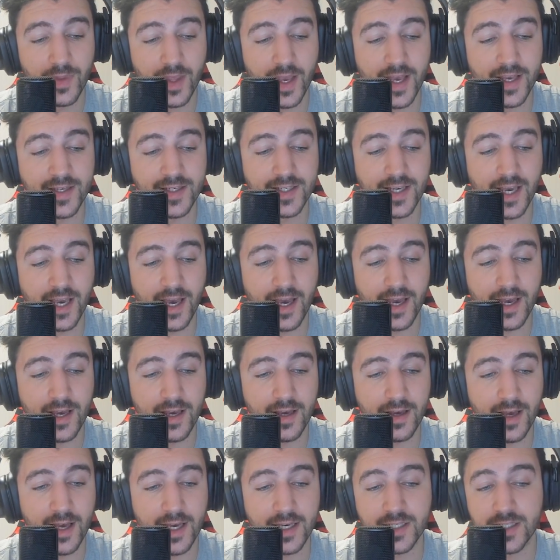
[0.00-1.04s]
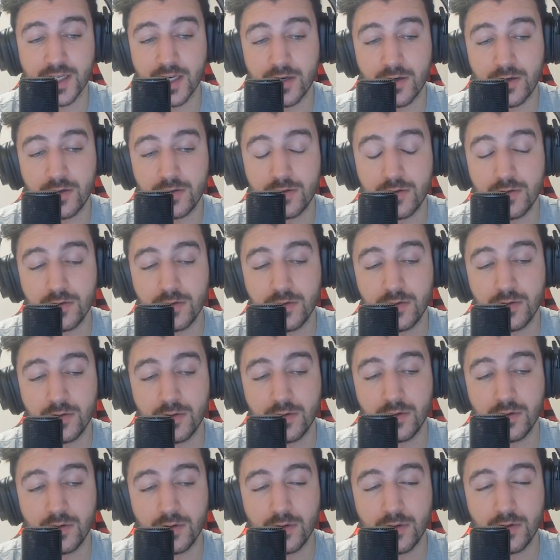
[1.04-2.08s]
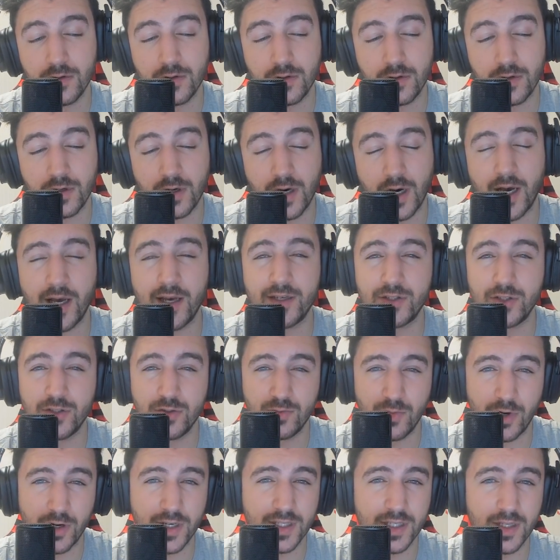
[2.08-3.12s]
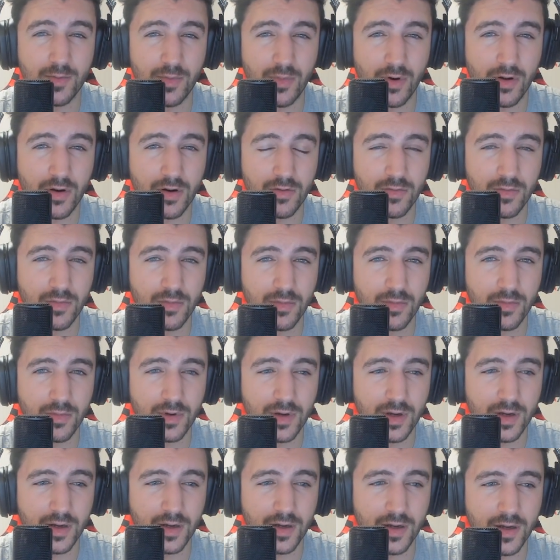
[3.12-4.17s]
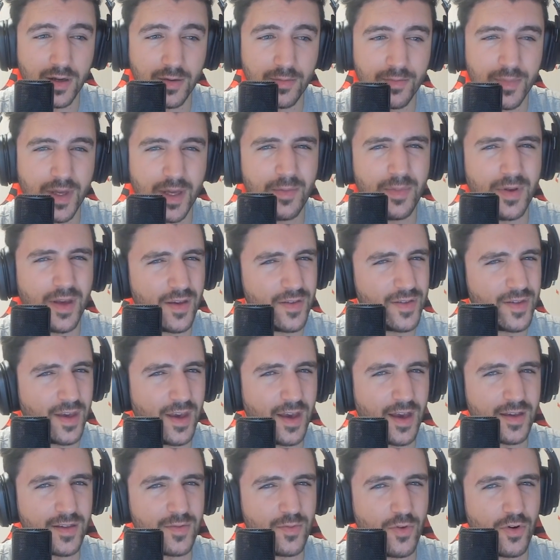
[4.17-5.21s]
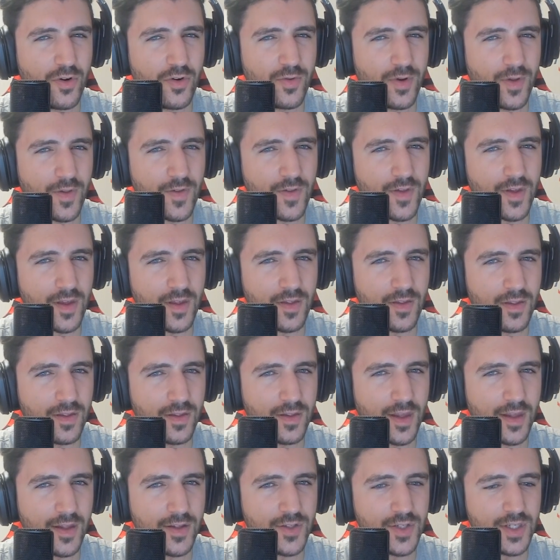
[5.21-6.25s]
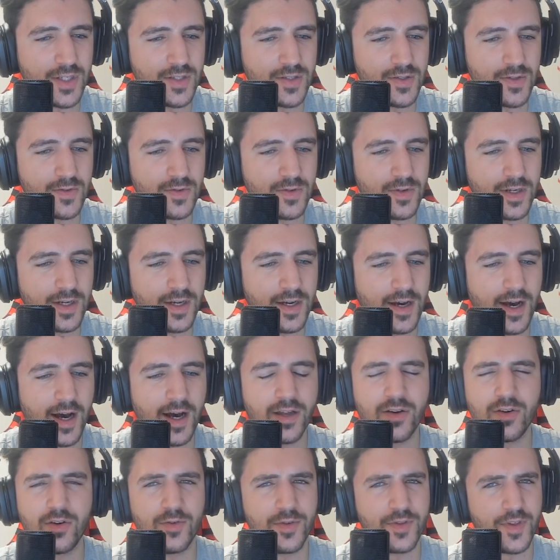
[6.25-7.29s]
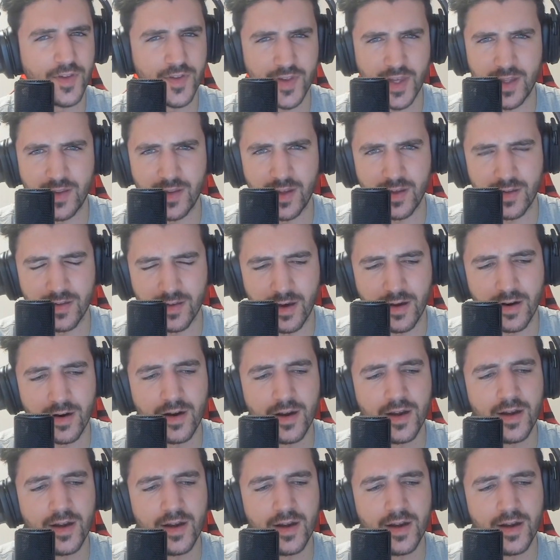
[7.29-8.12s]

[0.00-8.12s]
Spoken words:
SK, Excel, I assume are at the bottom. Maybe SK has more wins than G2. I don't know what the standings are.